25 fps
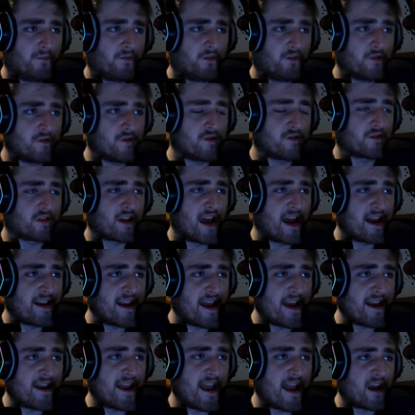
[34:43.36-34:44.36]
Just like
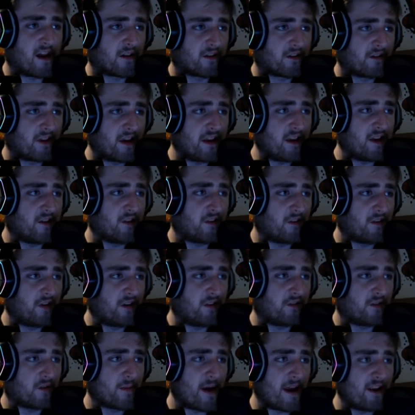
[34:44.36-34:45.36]
that now. See, you can
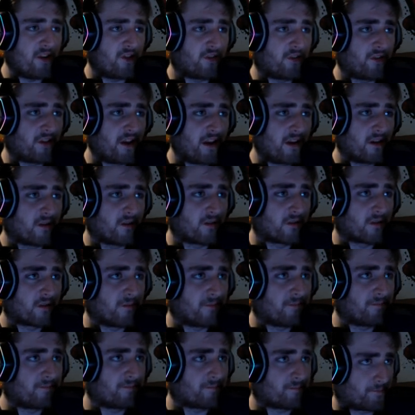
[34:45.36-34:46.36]
use your mage's skills.
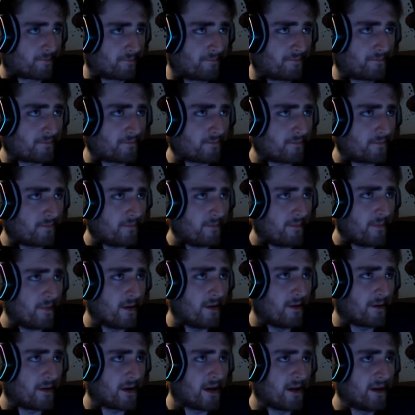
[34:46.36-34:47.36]

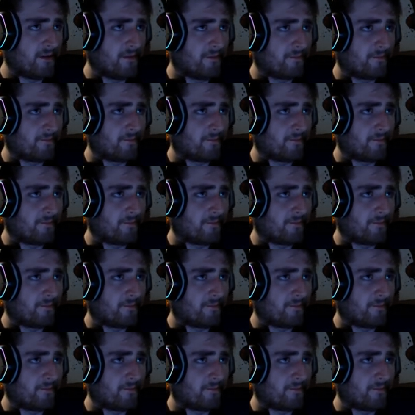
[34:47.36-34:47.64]
Okay.